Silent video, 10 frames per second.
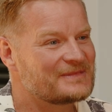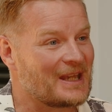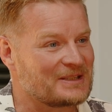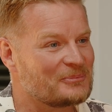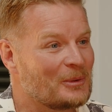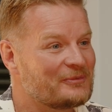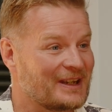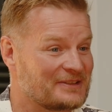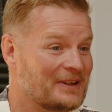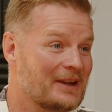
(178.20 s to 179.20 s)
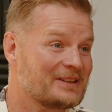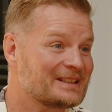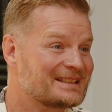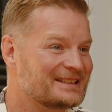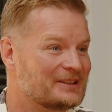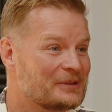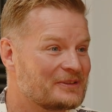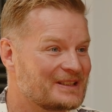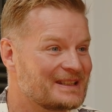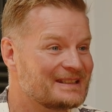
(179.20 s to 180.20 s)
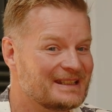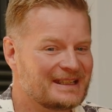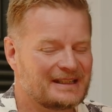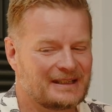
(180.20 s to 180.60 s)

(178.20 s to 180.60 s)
Thanks, Bob. Thanks for having us. And obviously,